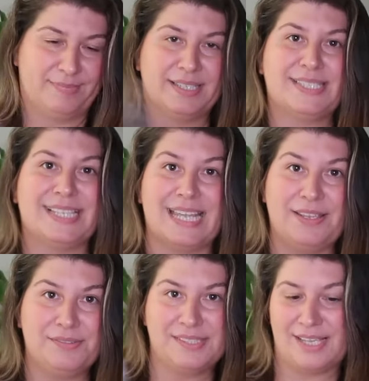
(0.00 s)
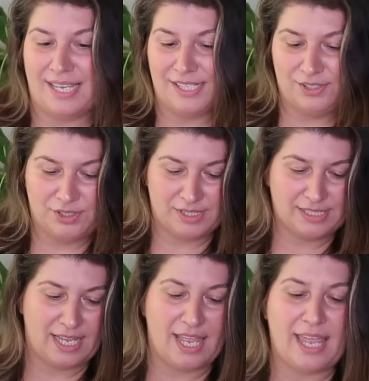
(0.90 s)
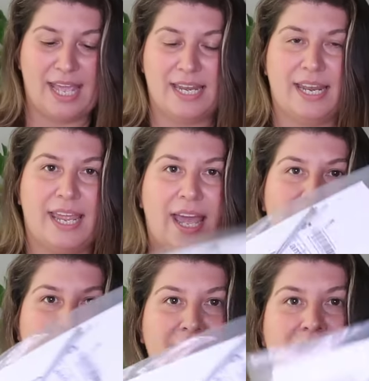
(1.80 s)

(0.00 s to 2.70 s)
sleeves, I guess you could say, and they have